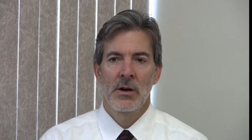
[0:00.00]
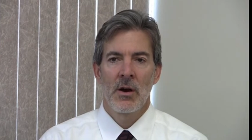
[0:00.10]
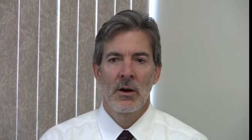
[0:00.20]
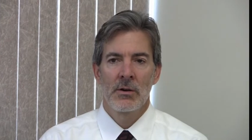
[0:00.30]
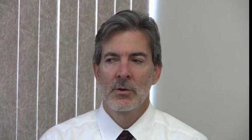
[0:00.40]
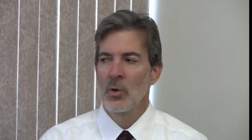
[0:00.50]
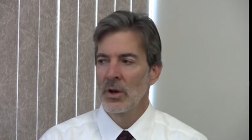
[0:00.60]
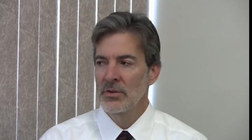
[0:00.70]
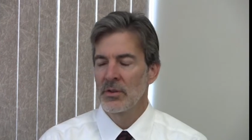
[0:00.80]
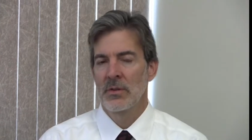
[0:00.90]
of hard
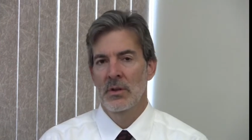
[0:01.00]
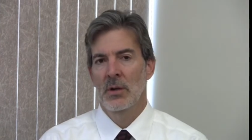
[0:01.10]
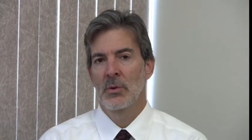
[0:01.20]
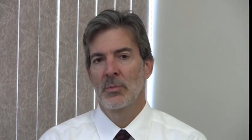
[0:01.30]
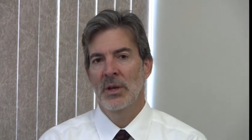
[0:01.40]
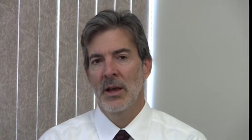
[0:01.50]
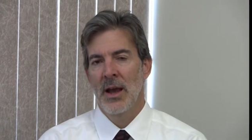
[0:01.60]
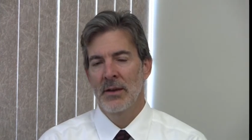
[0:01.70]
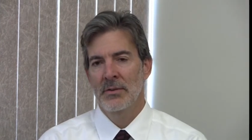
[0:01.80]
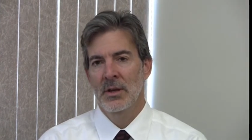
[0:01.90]
questions that I would be
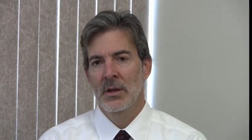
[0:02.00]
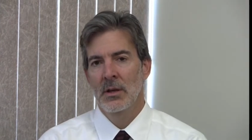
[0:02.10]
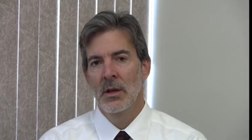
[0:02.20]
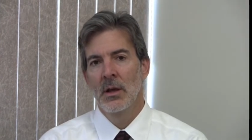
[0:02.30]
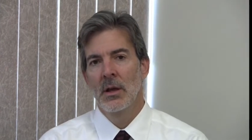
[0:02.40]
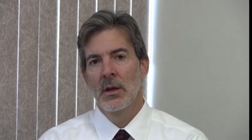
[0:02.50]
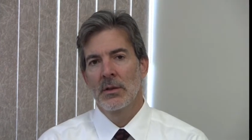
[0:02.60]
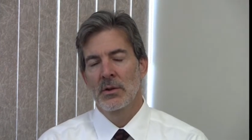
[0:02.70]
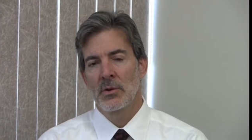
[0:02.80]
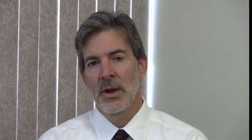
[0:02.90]
asking
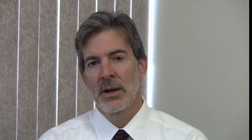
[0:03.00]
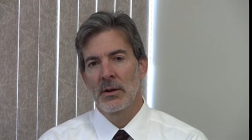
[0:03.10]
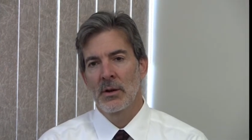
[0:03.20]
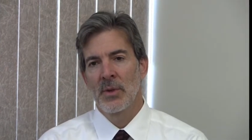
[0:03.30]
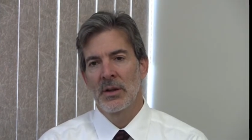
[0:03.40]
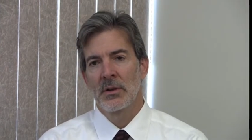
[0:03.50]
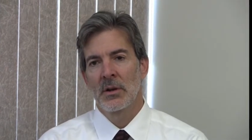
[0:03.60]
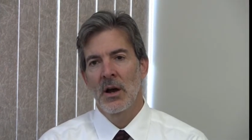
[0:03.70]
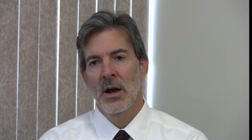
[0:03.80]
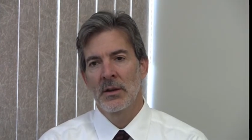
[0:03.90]
the trainer about the
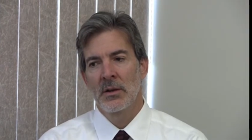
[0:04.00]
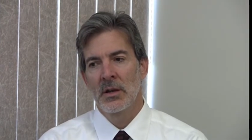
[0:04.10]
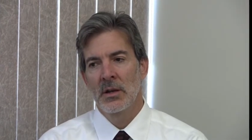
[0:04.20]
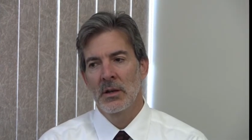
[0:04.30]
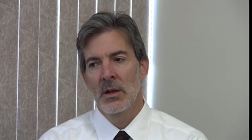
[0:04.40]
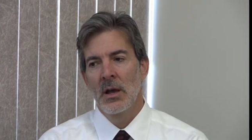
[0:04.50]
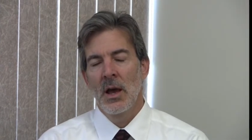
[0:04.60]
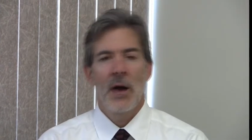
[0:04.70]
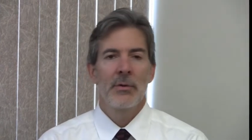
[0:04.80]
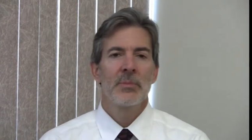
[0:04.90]
content.
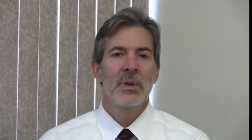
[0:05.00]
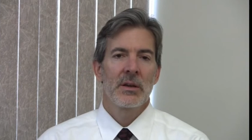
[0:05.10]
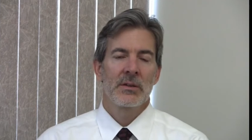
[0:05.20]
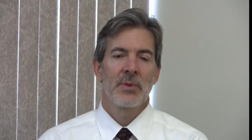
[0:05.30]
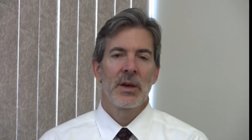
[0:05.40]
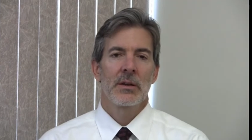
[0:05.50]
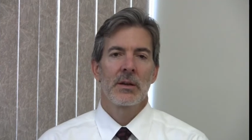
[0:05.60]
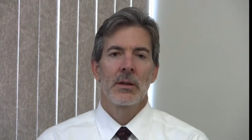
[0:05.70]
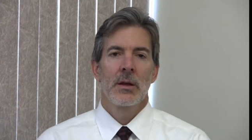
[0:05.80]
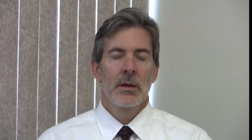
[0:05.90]
I would be
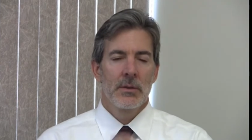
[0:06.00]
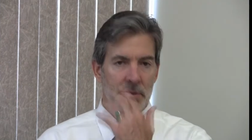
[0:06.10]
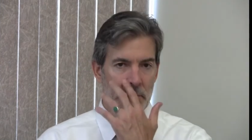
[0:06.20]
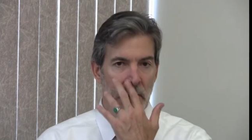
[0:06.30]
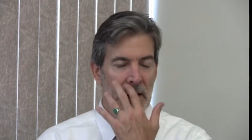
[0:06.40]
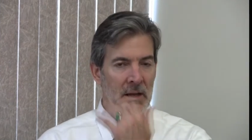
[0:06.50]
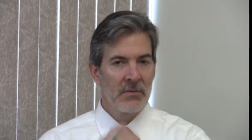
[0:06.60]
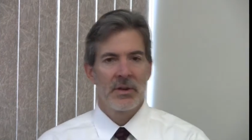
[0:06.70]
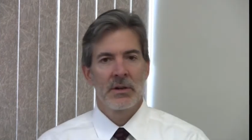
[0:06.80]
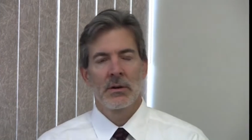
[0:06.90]
expecting this training
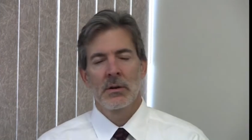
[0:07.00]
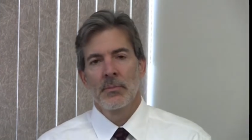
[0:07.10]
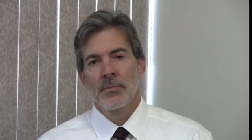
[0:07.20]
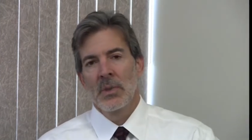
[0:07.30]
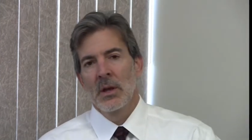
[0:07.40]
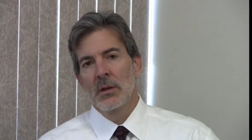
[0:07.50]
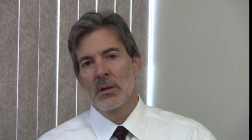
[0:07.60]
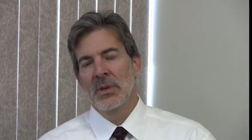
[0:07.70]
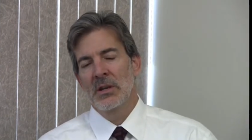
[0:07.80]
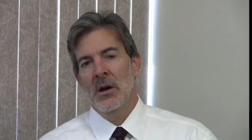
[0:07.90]
vendor
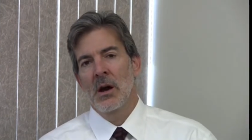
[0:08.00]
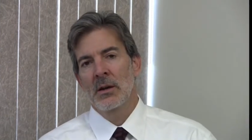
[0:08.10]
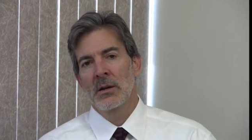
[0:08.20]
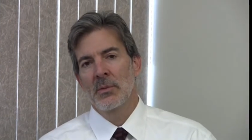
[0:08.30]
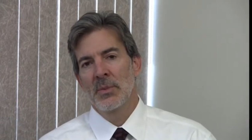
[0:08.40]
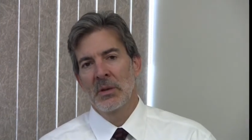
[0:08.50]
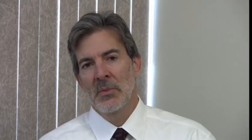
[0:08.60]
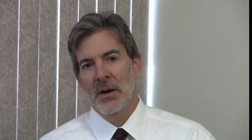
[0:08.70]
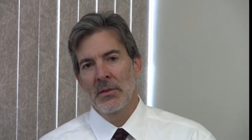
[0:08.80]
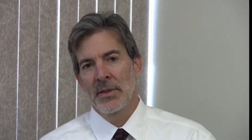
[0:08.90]
to be talking to me
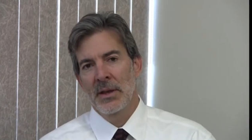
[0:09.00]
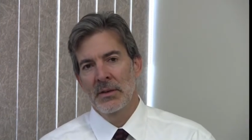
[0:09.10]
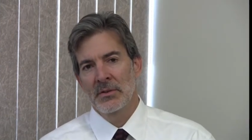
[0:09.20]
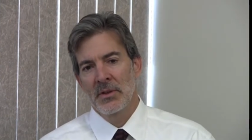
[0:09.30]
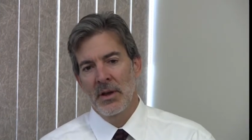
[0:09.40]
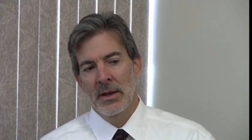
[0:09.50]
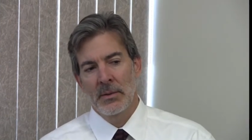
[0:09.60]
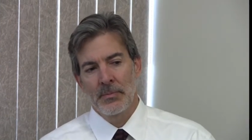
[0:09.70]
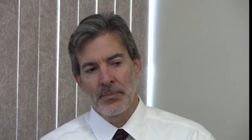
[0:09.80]
about things like,